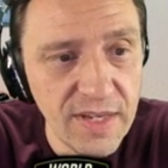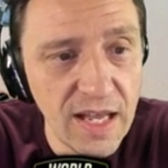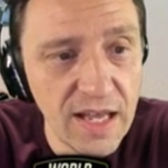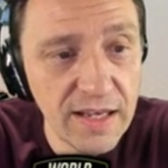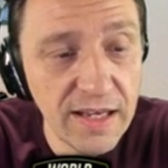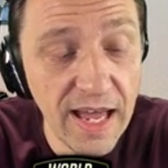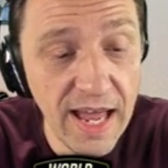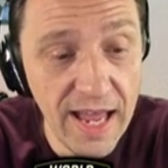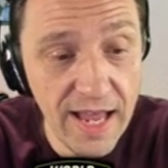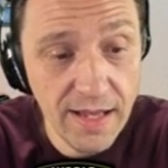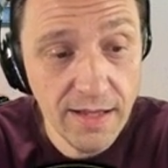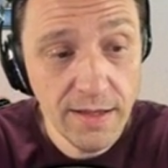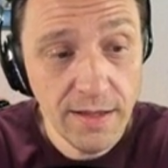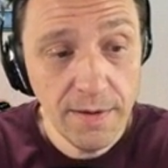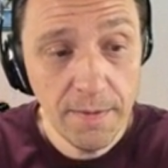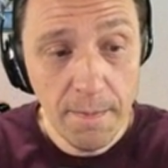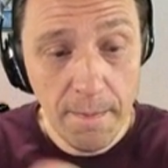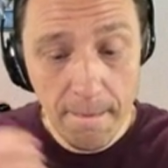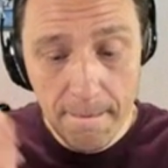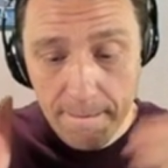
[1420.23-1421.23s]

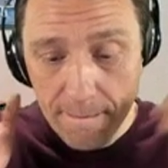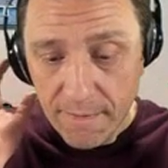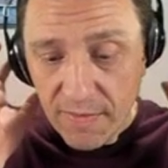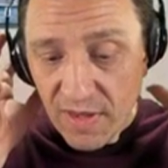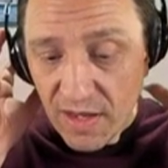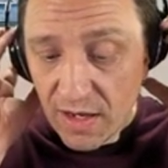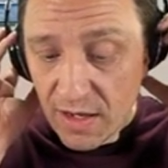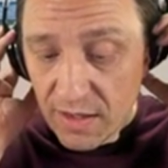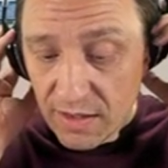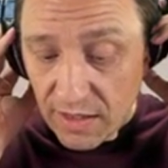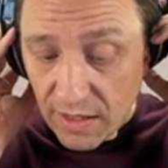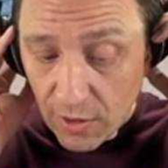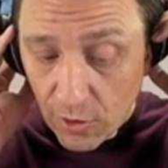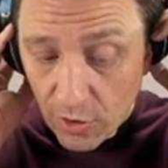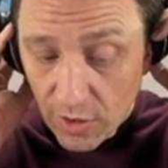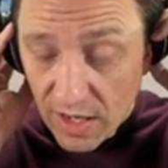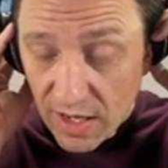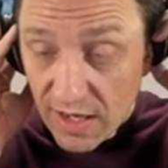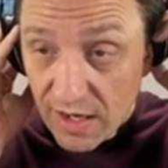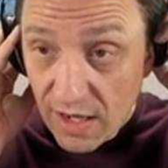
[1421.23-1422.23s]
Again, they're
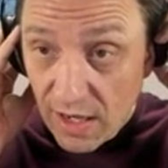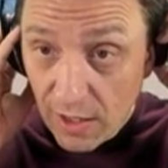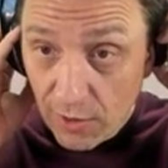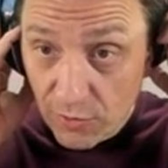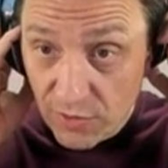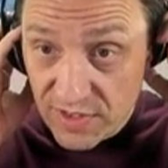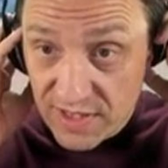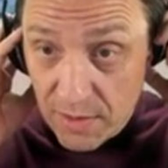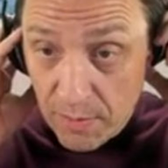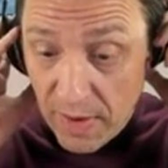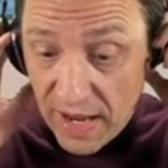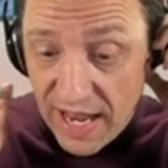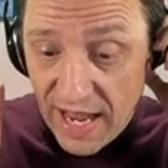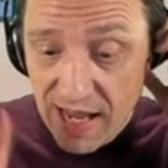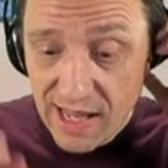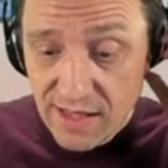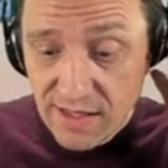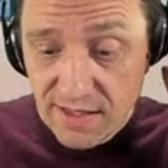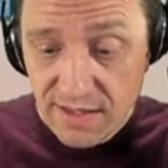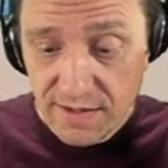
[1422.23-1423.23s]
gonna announce the
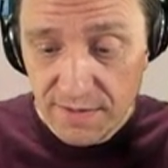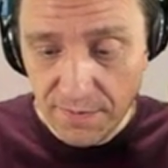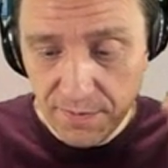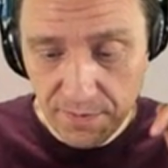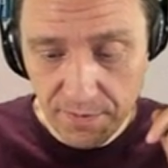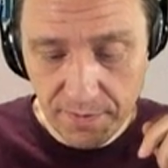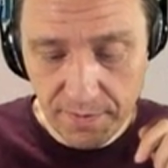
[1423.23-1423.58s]
bans.